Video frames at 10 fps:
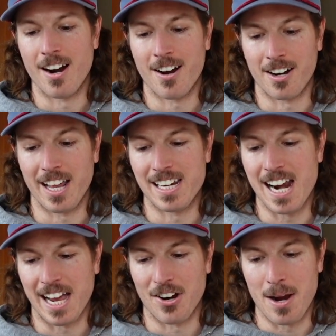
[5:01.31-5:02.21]

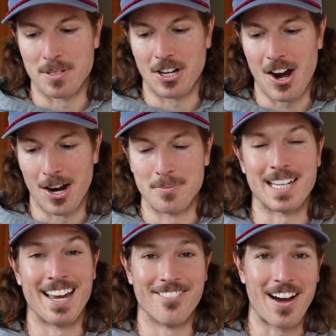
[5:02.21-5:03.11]
189 grams of carbs,
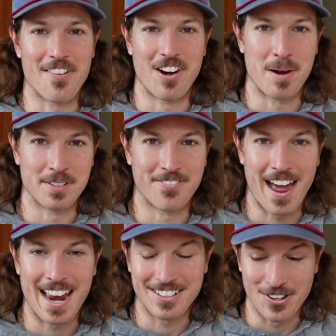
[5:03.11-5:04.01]
and 5 grams of fat.